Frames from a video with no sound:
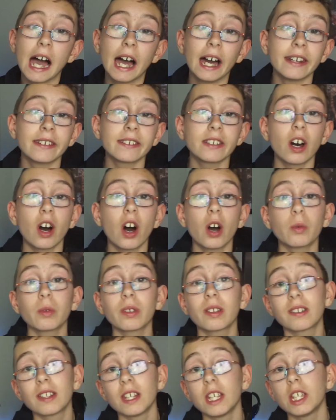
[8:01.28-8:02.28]
and I
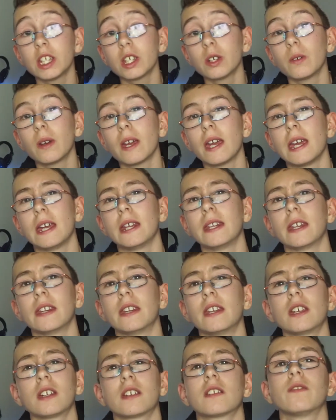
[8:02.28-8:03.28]
will see you in the
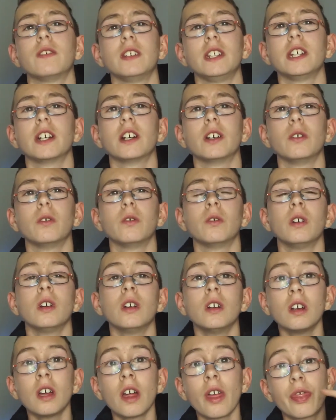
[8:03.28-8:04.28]
next video.
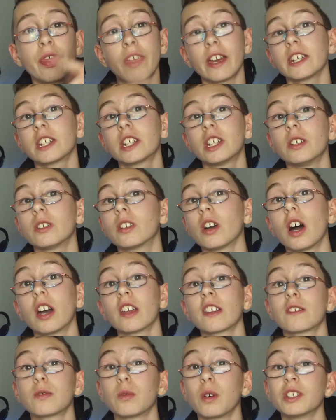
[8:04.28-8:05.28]
Thank you
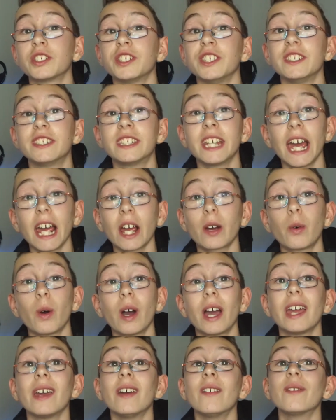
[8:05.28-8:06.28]
guys for watching
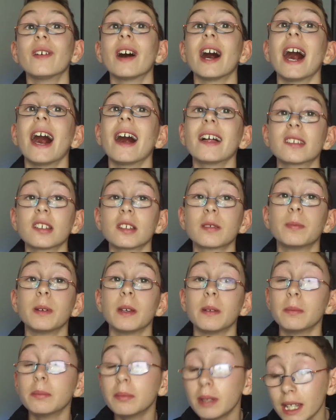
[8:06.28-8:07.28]
TechWave, as it's
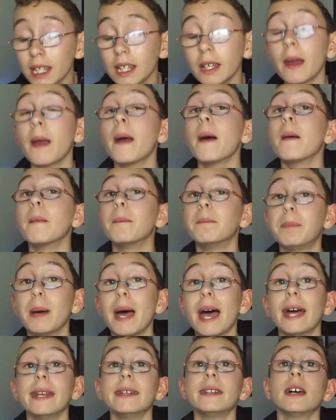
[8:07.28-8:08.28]
been me,
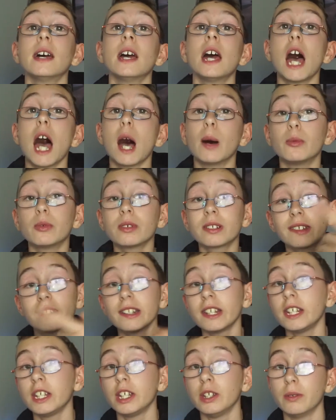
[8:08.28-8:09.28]
Ben, and we'll
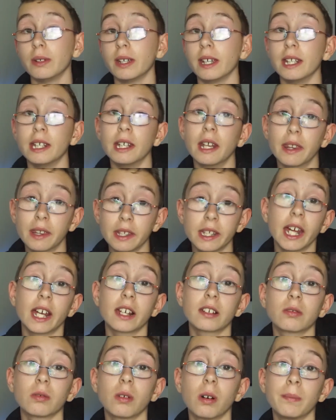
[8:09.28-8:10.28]
see you in the
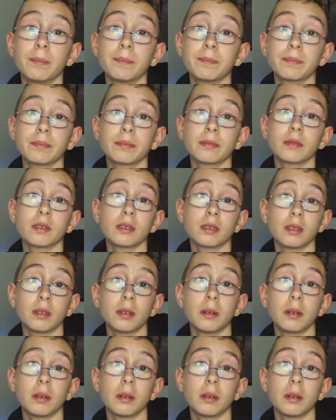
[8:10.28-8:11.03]
next one.